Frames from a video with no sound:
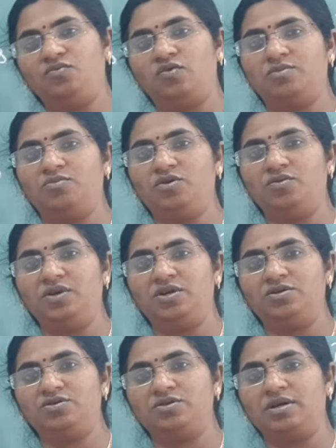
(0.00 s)
one more
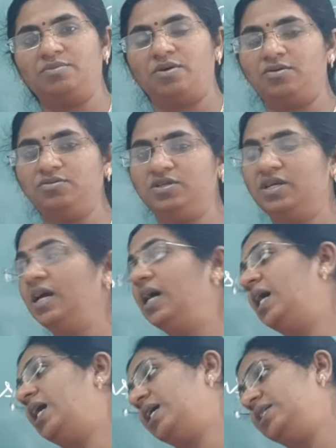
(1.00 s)
video about
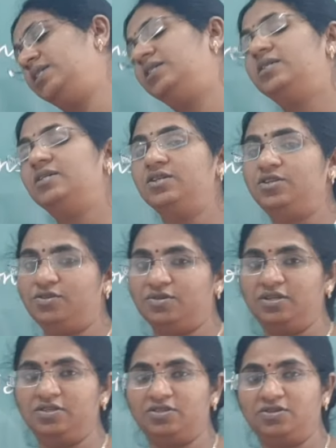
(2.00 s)
other
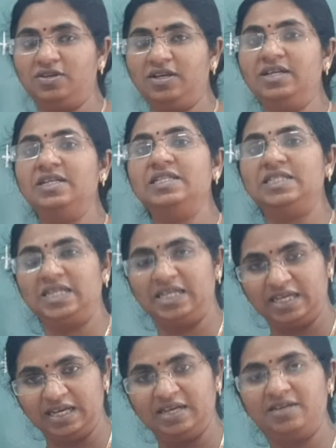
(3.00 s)
units. Okay, take
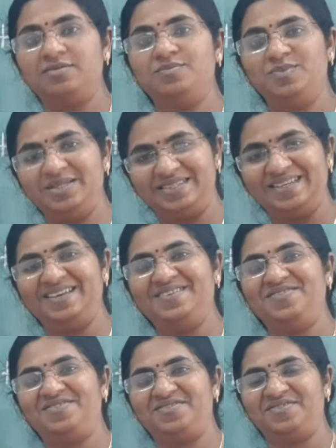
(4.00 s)
care, be
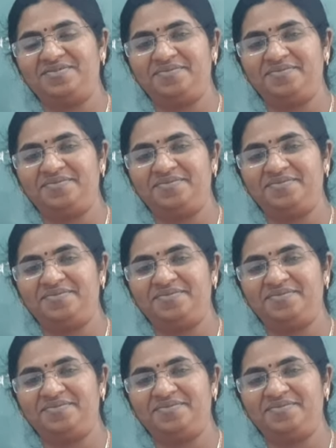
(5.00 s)
safe.